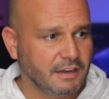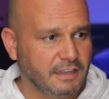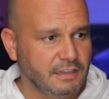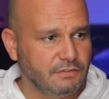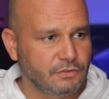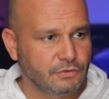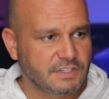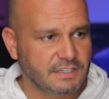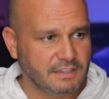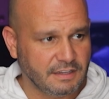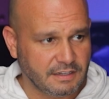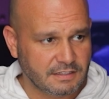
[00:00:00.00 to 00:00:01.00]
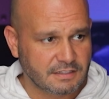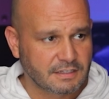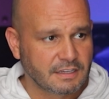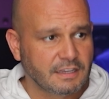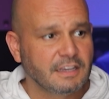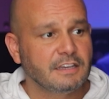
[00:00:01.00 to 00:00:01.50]
And if you see this,
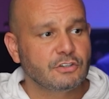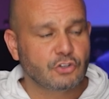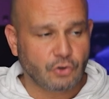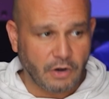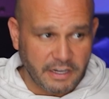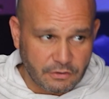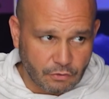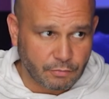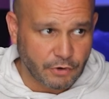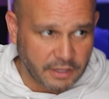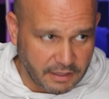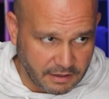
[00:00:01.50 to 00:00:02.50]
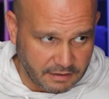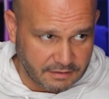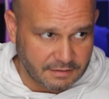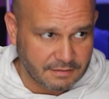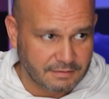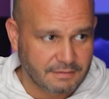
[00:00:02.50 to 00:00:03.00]
try to bring
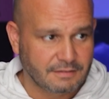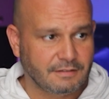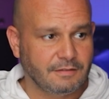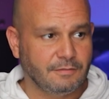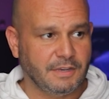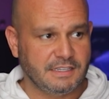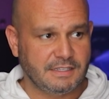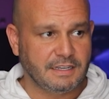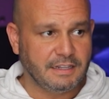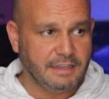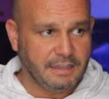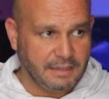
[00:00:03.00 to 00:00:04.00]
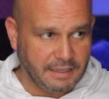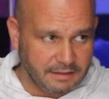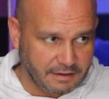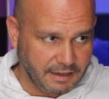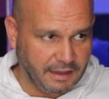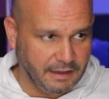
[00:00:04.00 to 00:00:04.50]
it basically in
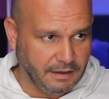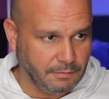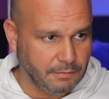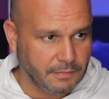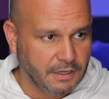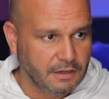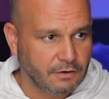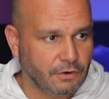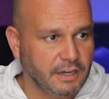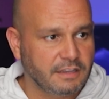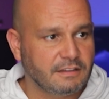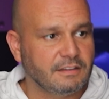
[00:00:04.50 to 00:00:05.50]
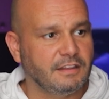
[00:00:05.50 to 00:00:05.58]
the game, right?